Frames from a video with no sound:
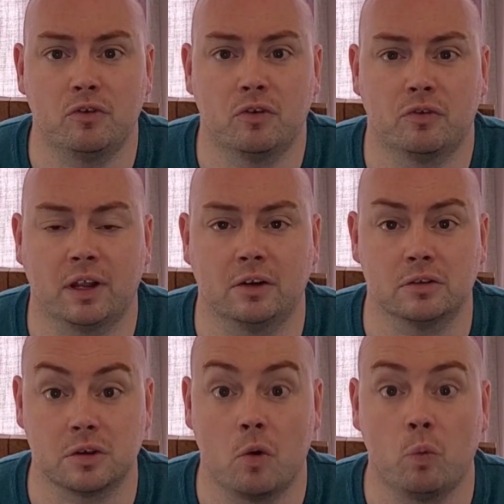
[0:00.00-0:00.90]
your
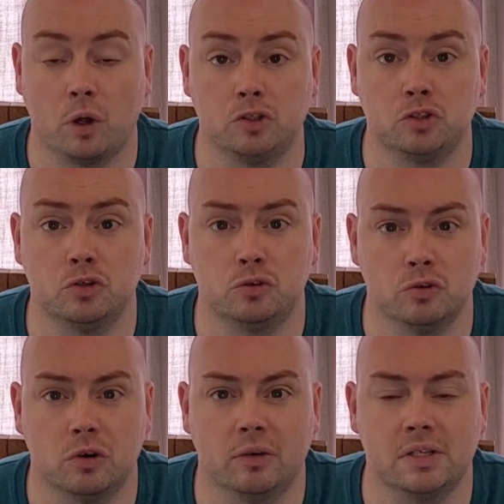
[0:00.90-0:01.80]
fingers once you
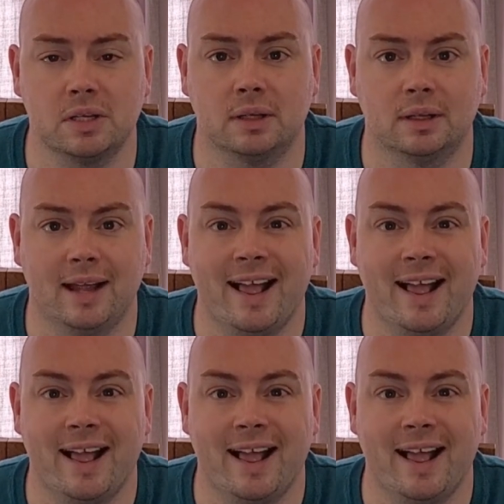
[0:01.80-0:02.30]
do release it.